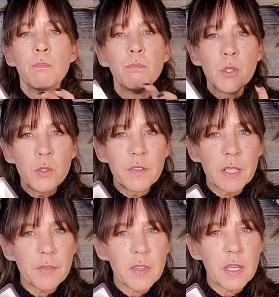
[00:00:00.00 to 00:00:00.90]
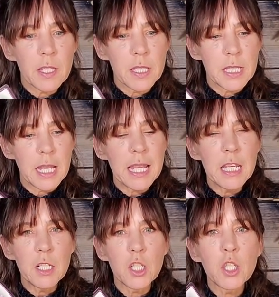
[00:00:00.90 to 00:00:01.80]
moving things
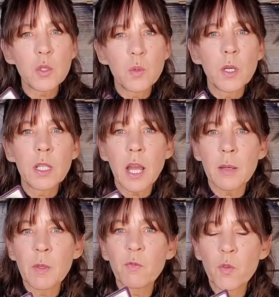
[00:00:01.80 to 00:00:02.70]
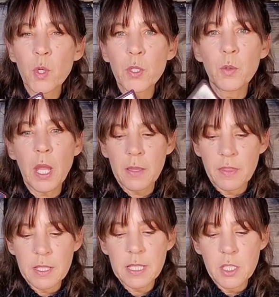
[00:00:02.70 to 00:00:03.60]
into alignment for you. And
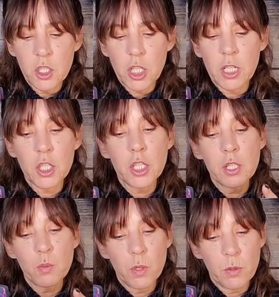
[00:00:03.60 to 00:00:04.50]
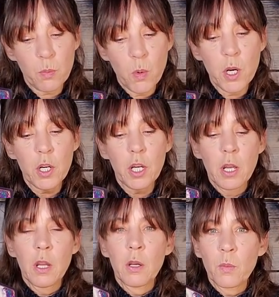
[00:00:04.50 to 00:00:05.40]
this is changes with work,
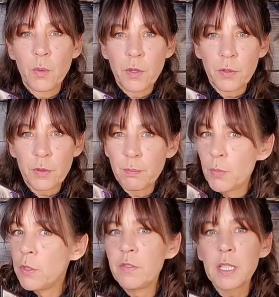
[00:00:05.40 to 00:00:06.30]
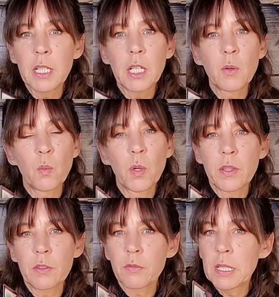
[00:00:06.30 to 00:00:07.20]
with moving,
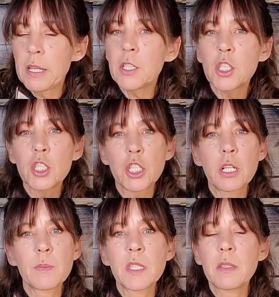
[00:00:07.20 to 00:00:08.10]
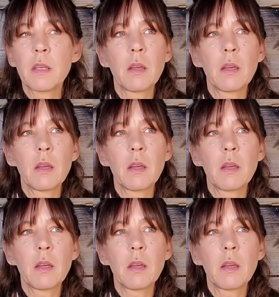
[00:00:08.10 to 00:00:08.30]
with relationships.